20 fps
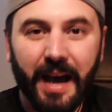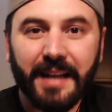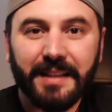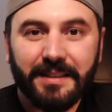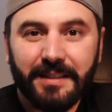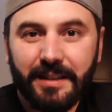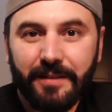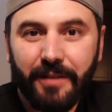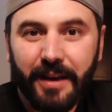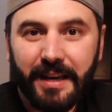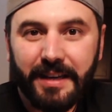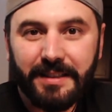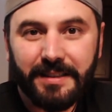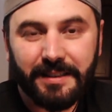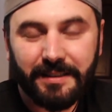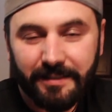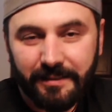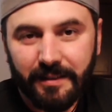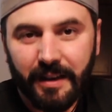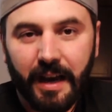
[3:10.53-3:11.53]
Activate
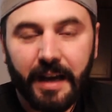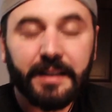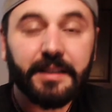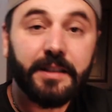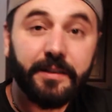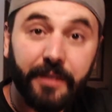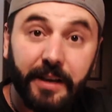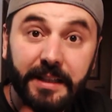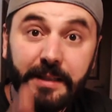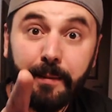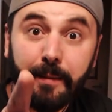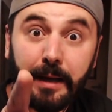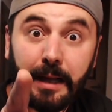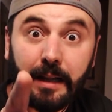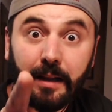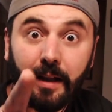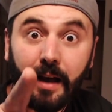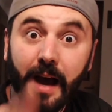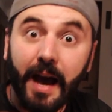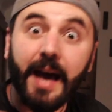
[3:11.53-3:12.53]
the bell.